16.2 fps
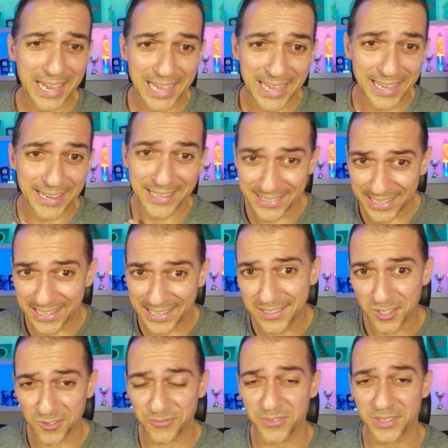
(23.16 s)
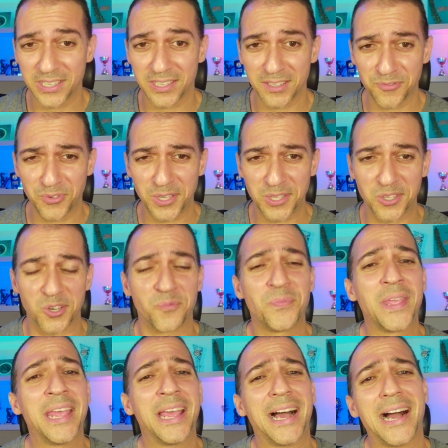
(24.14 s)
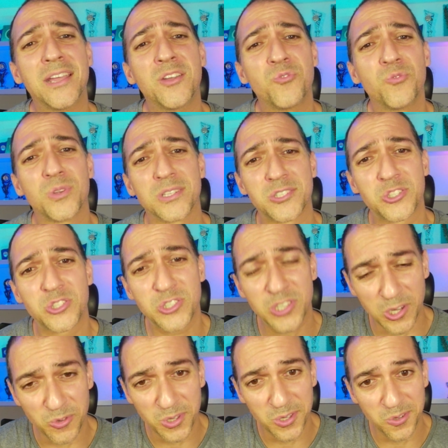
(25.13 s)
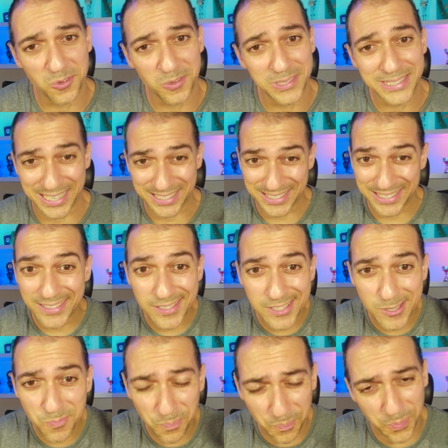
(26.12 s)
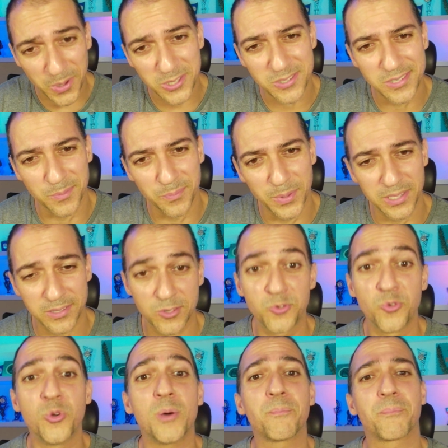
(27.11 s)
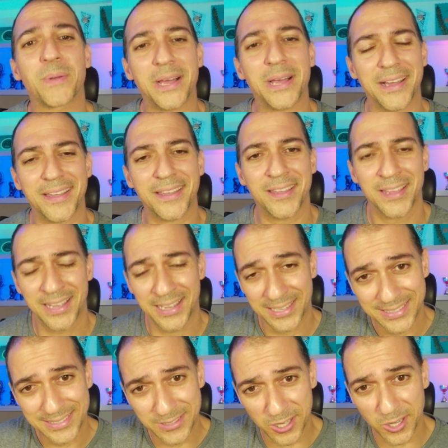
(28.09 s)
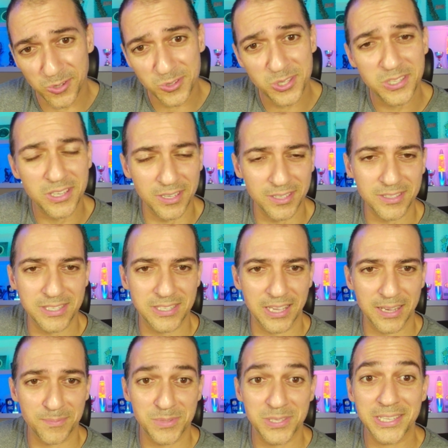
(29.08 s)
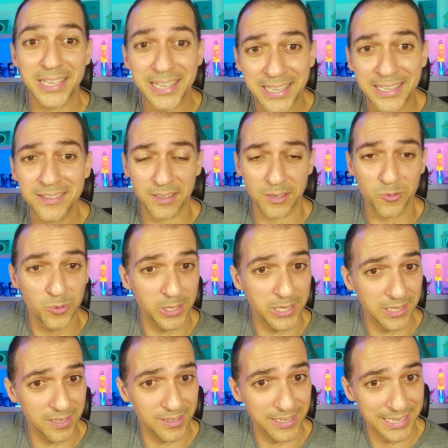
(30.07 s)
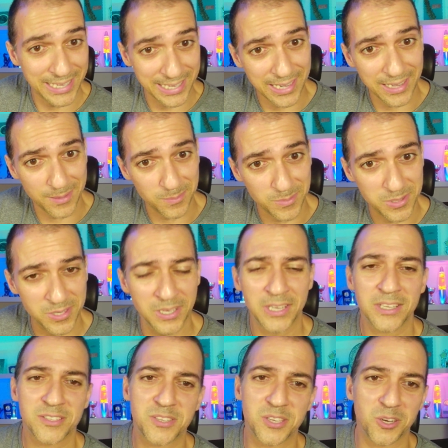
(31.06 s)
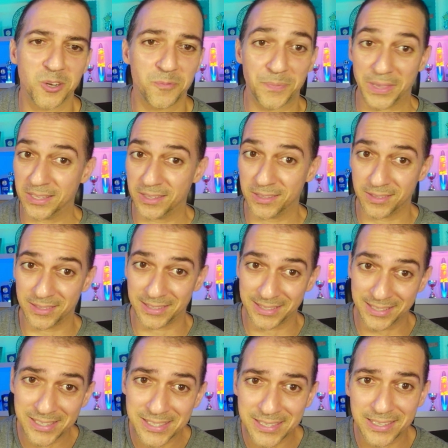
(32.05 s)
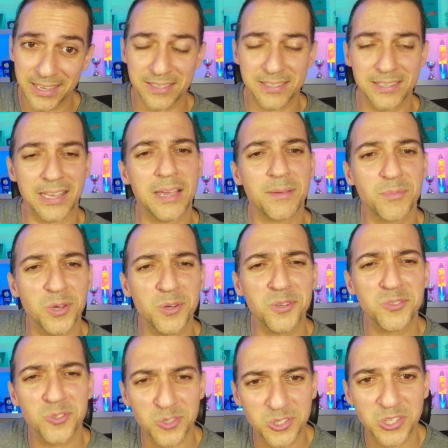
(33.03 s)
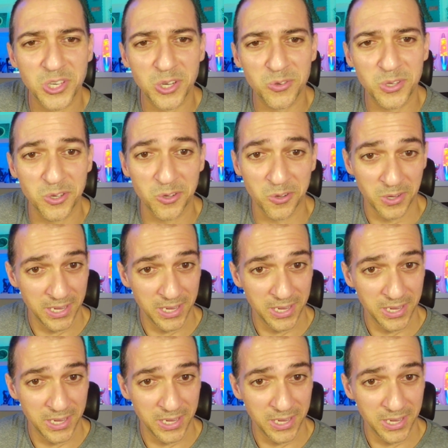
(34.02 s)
in the end of the video, I will show you that it's possible to apply those concepts in real games. So in this case, I'm going to show you